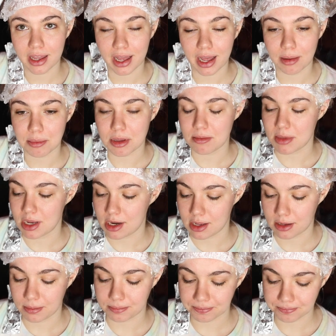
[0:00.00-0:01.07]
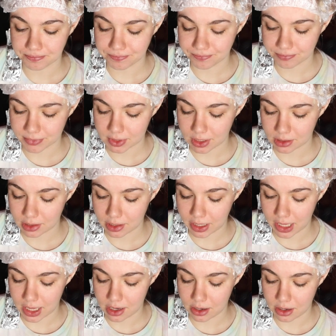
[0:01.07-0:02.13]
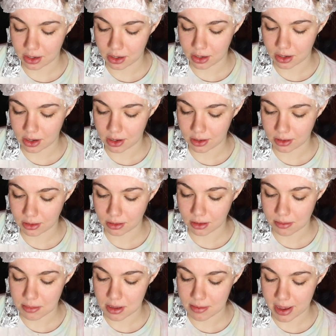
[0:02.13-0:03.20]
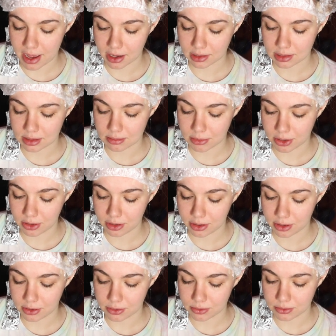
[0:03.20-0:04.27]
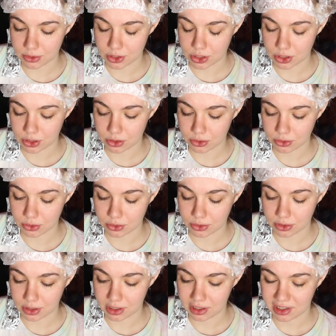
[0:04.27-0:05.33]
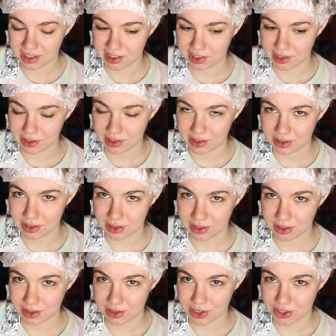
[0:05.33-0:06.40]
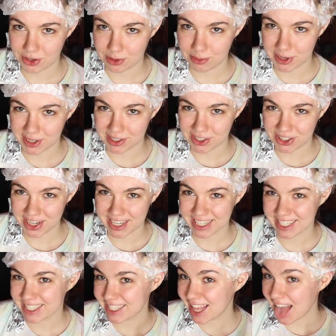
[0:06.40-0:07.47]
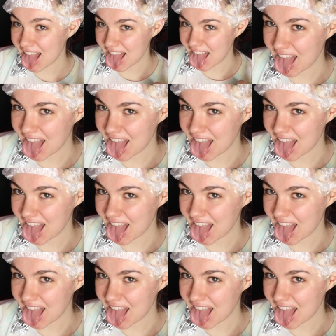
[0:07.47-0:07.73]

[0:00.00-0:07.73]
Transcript: happy medium and uh, I'll be back tomorrow to do the pink streaks.